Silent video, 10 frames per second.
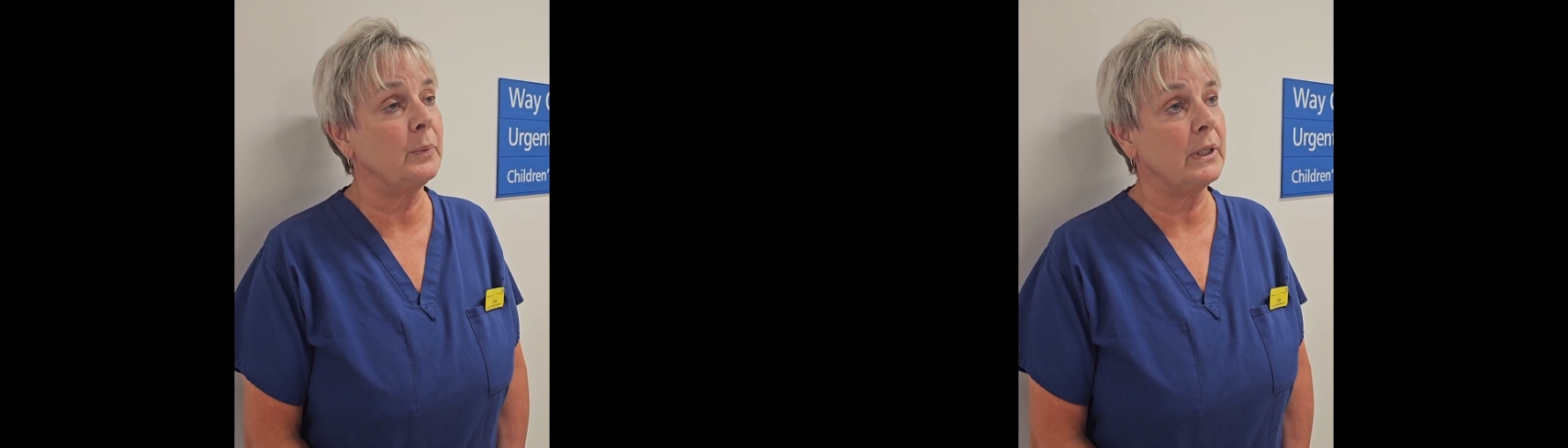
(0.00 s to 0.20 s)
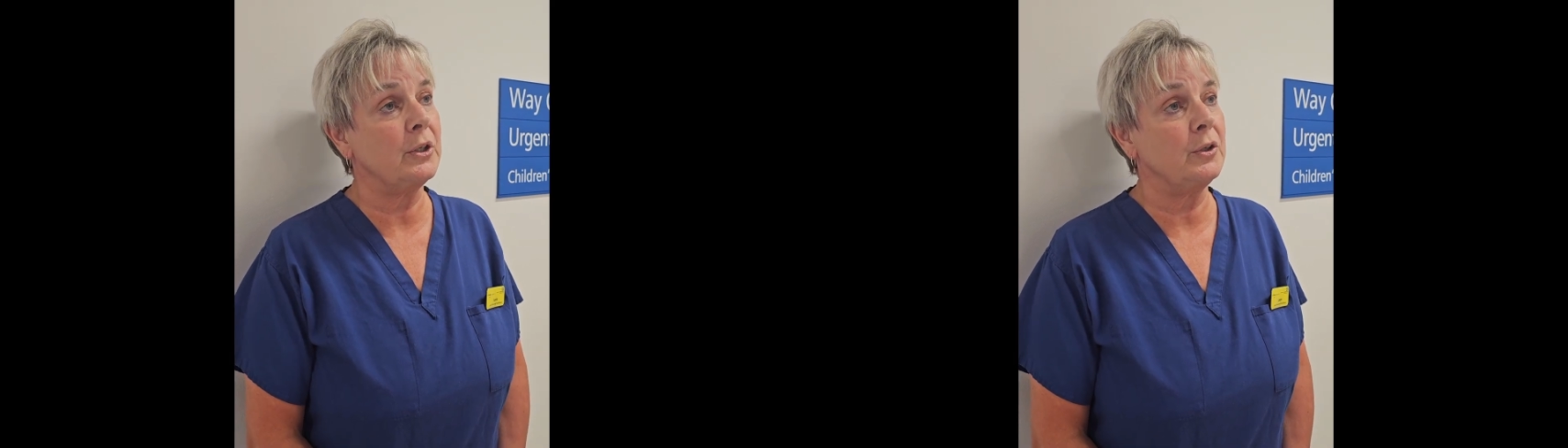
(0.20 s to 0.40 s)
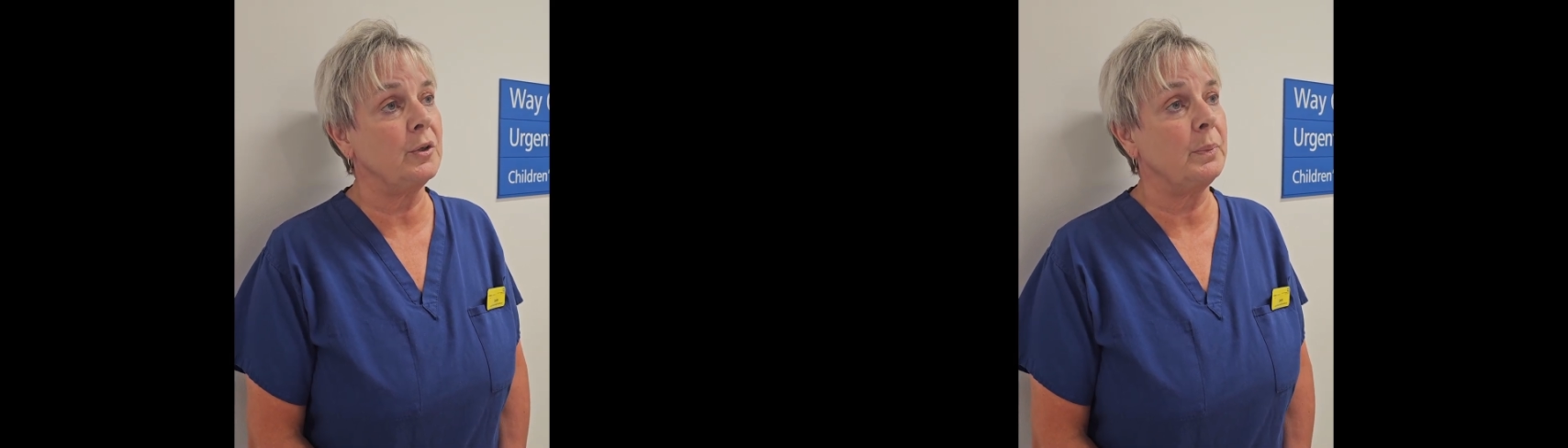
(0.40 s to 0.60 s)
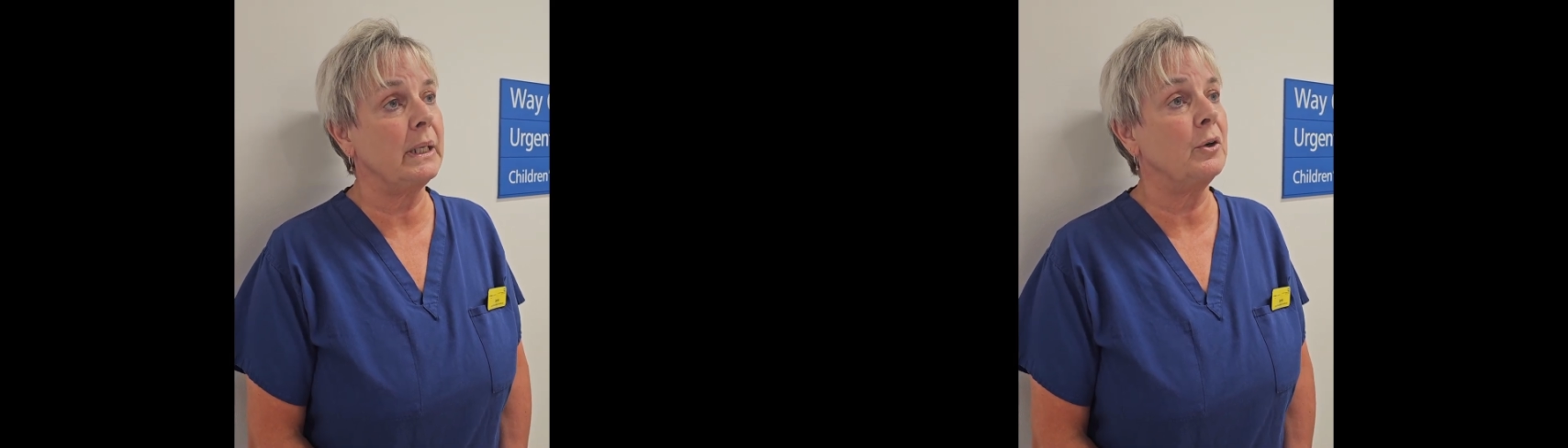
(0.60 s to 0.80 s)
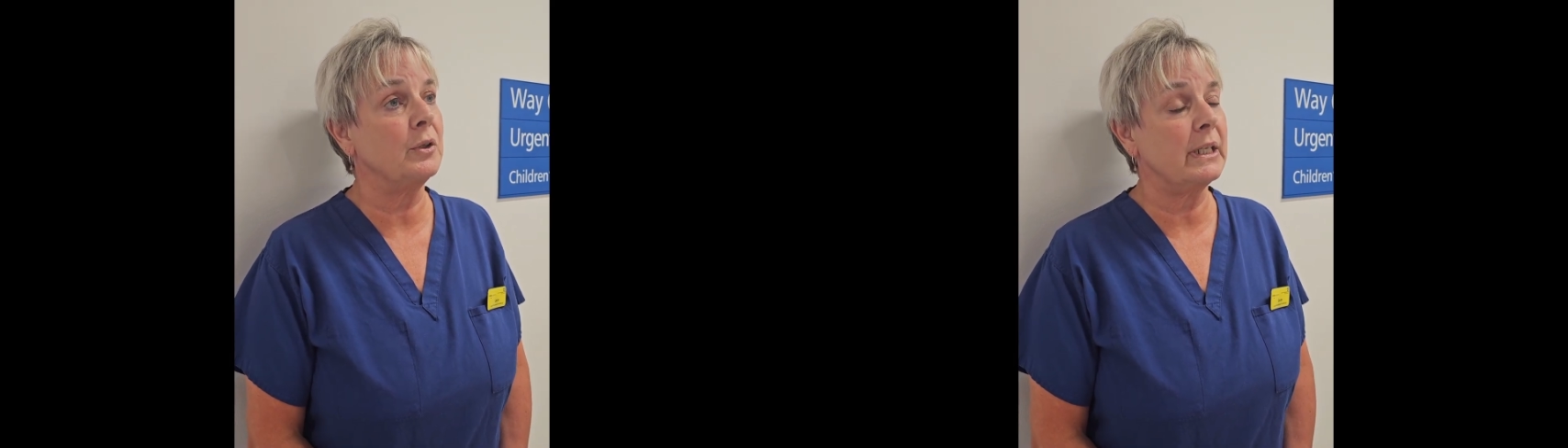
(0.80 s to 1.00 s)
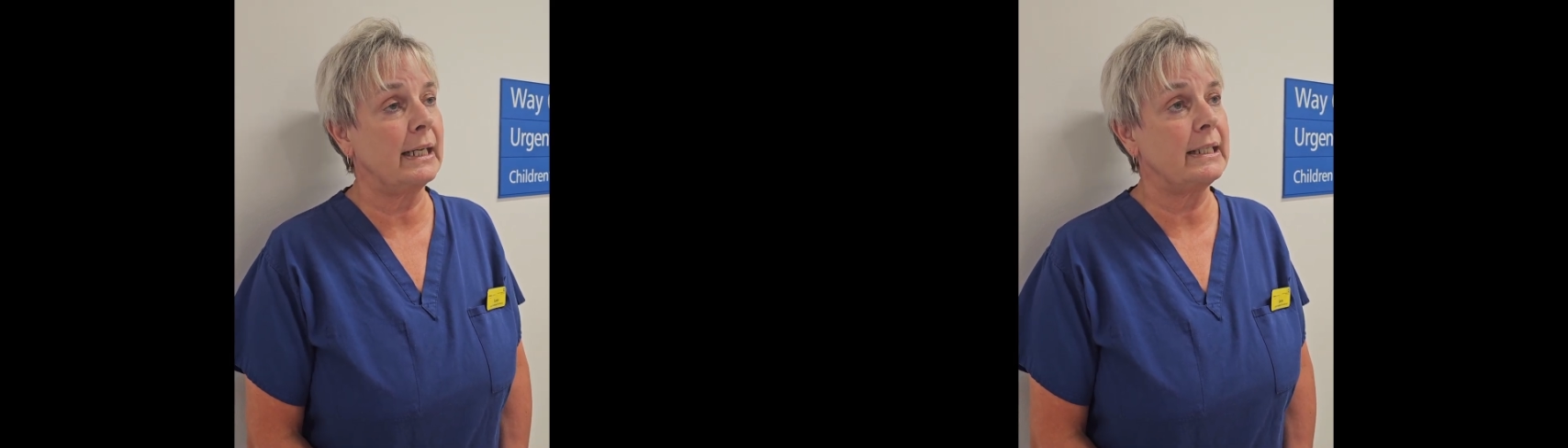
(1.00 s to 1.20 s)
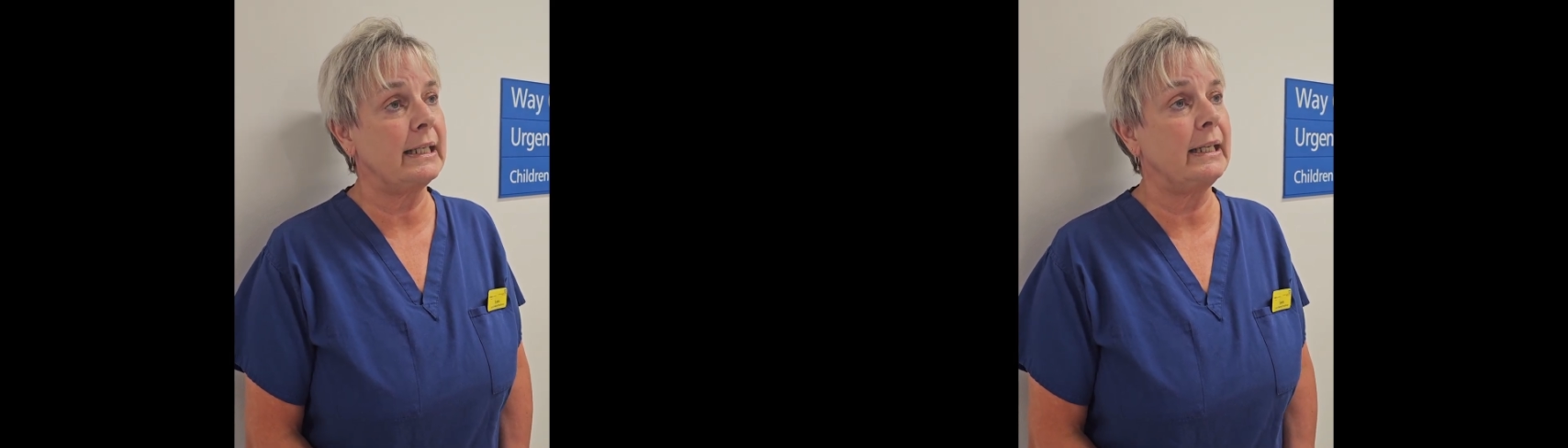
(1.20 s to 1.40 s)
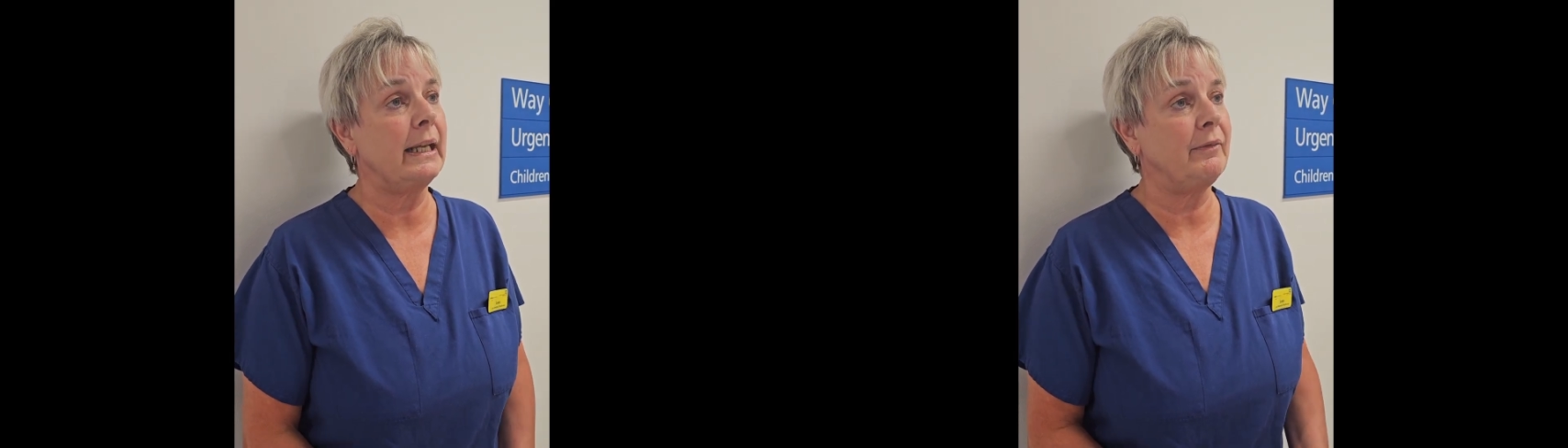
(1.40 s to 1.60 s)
which you should be contacting